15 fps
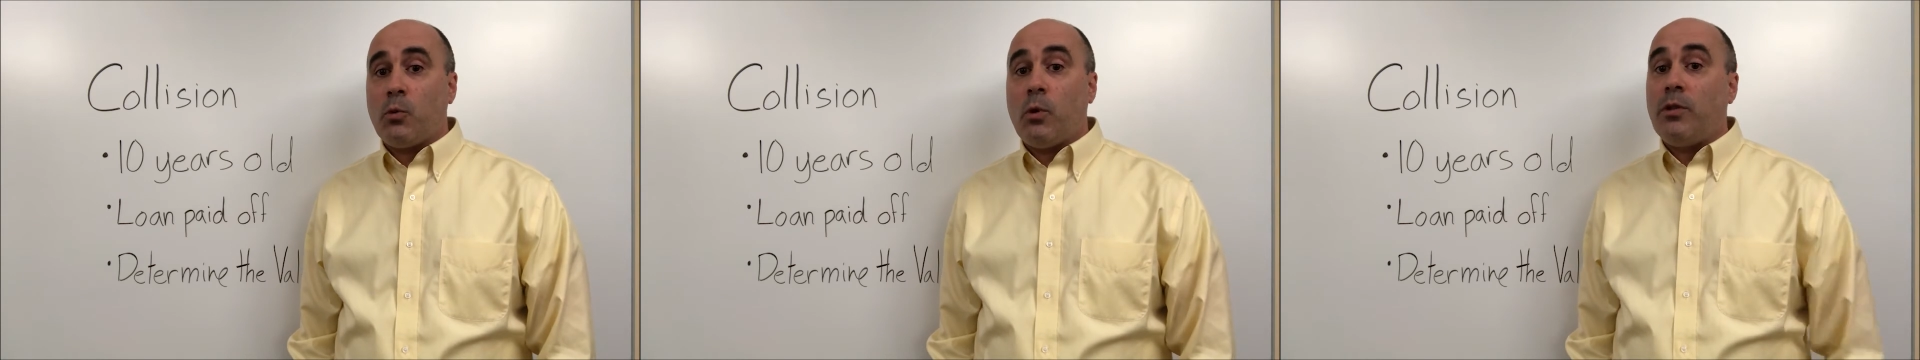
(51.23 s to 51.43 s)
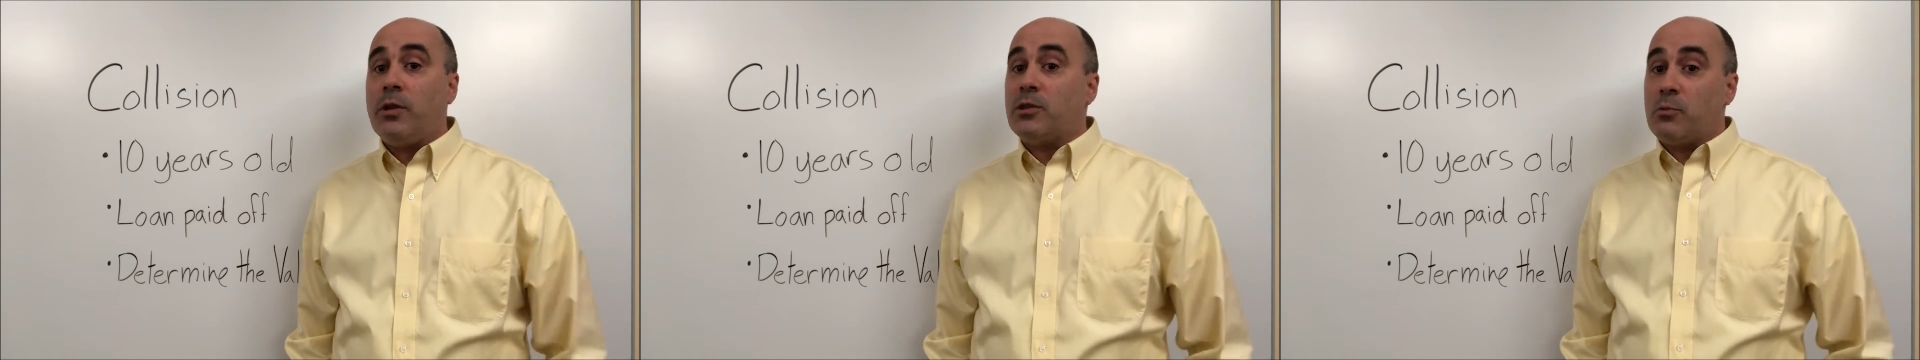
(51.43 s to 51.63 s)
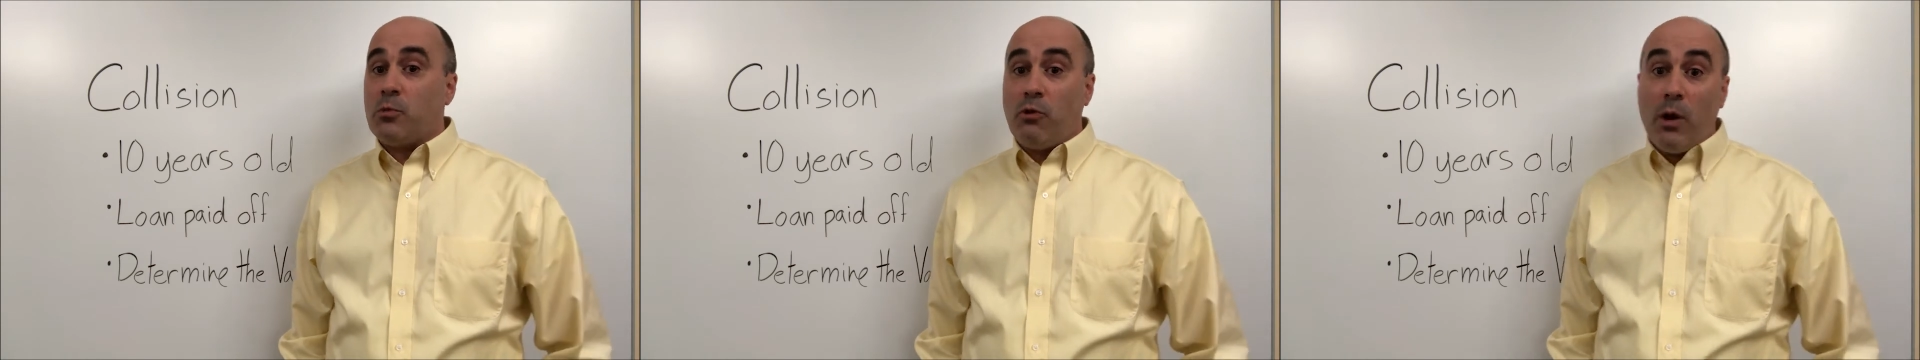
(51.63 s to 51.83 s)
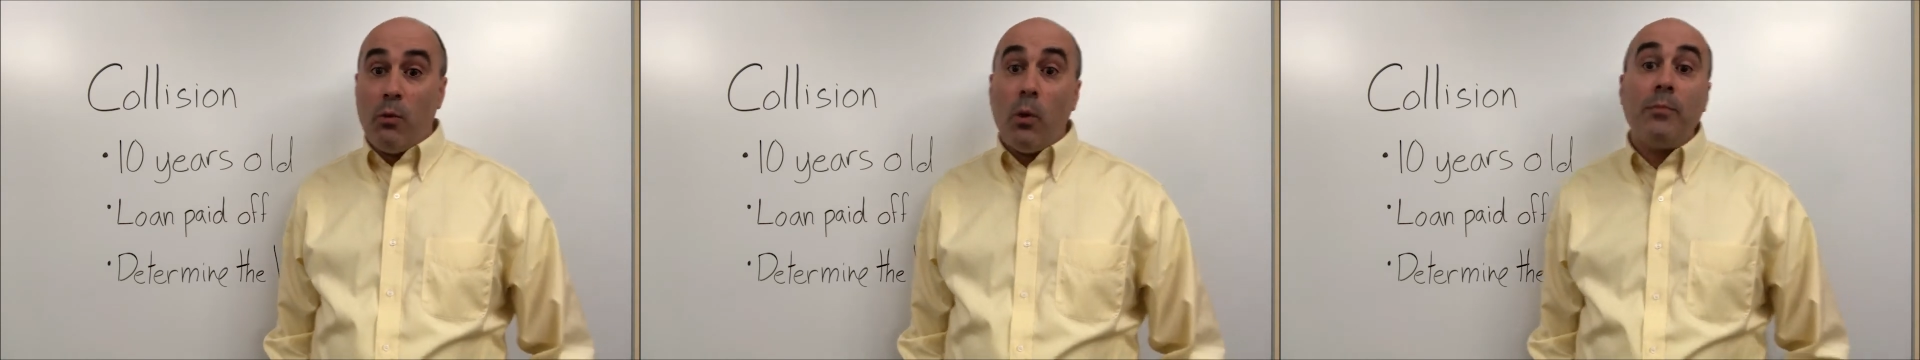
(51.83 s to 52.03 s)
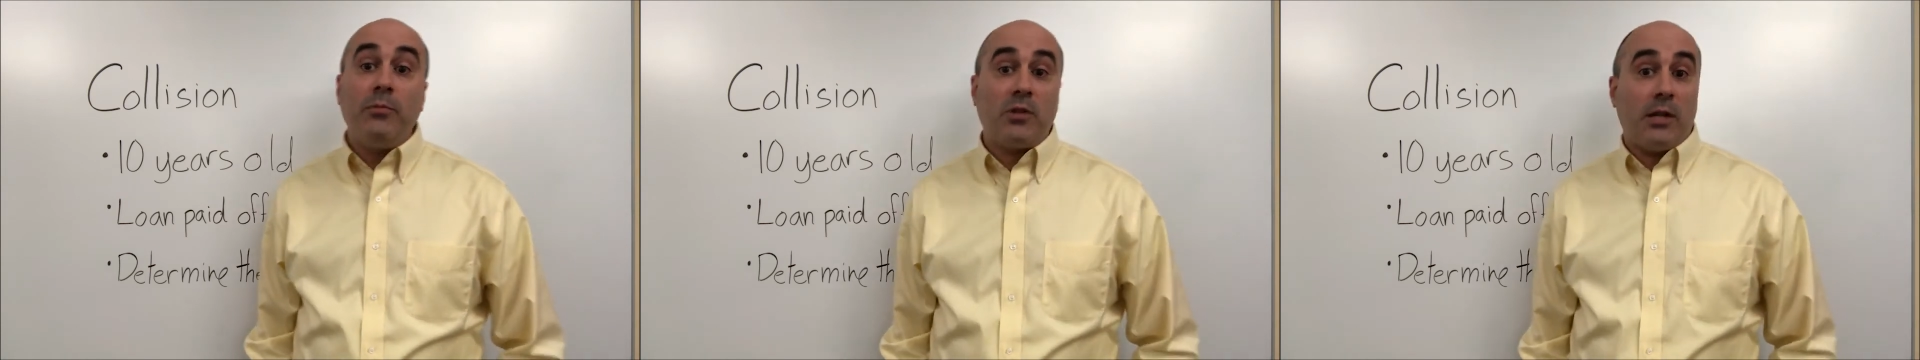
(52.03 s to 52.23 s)
Well, there's some great
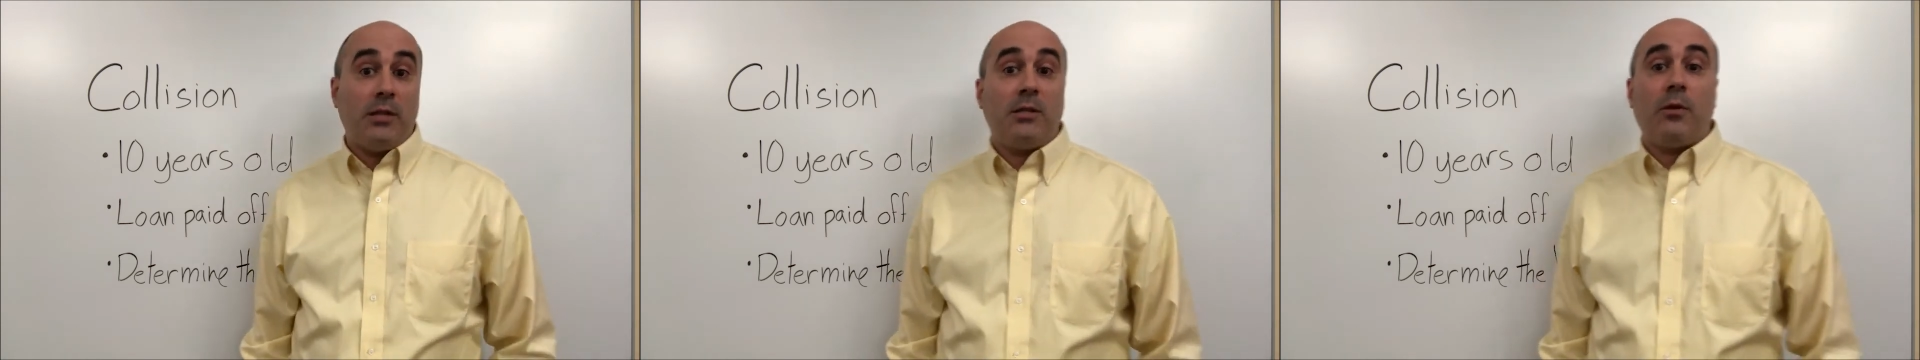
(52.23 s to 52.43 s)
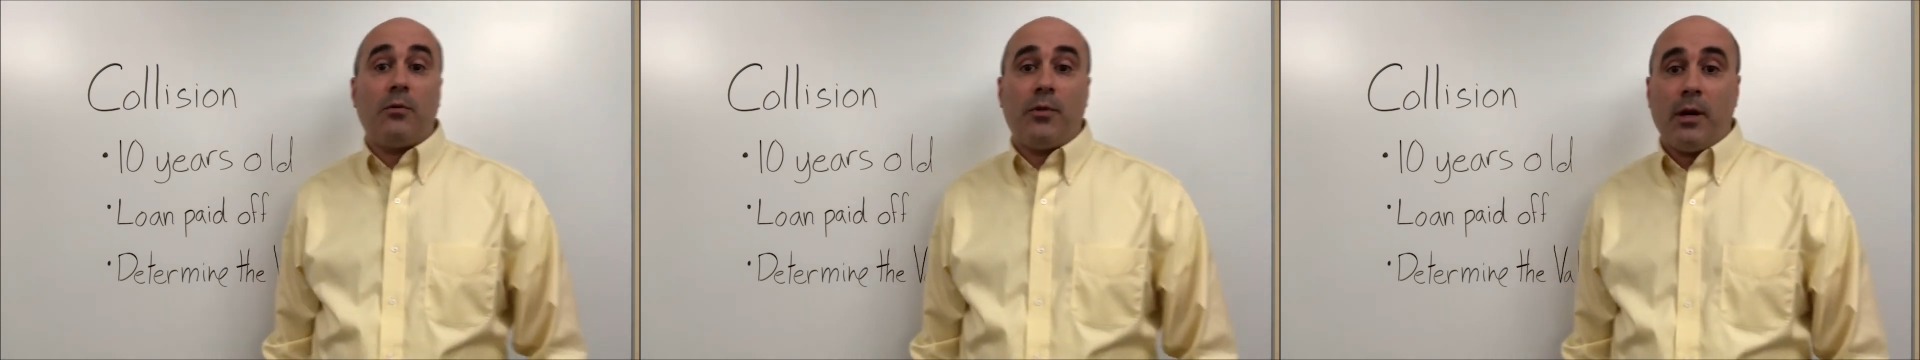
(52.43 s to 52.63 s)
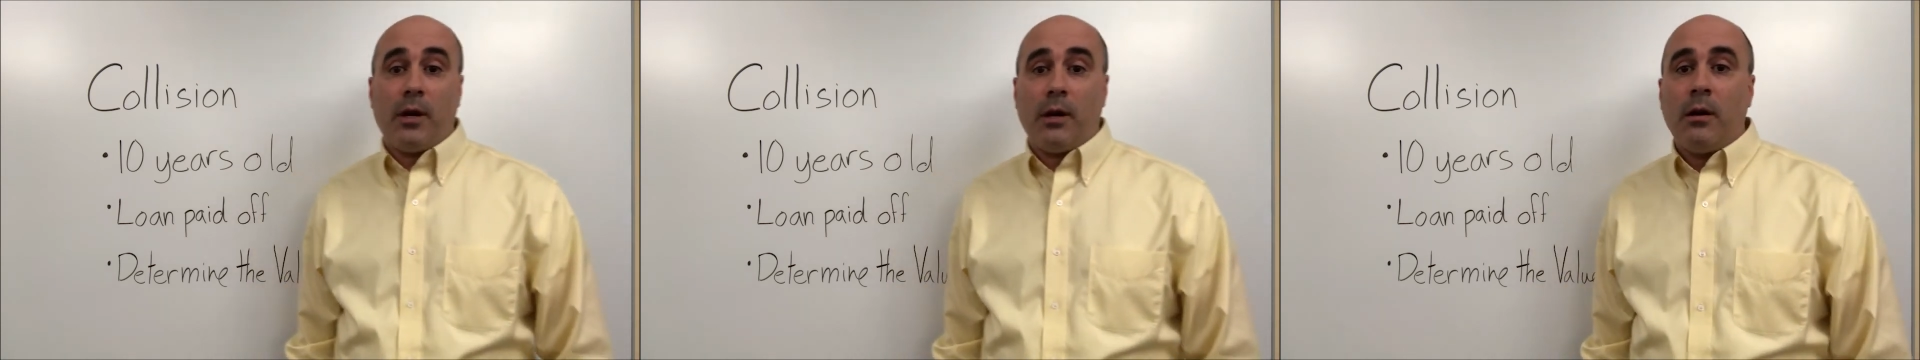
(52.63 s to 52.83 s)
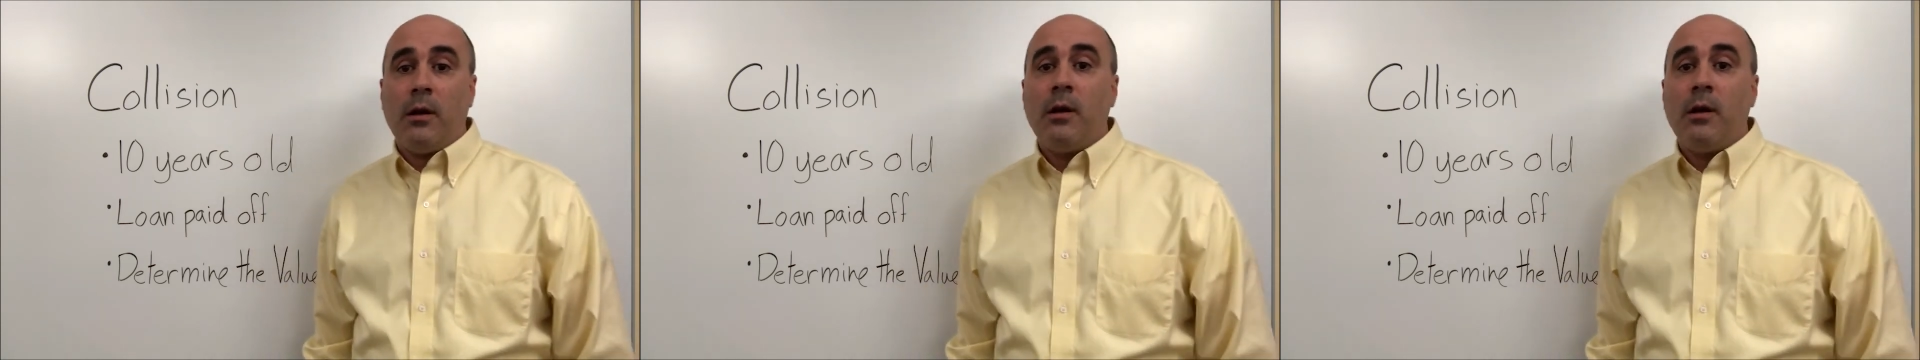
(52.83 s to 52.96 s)
websites out there.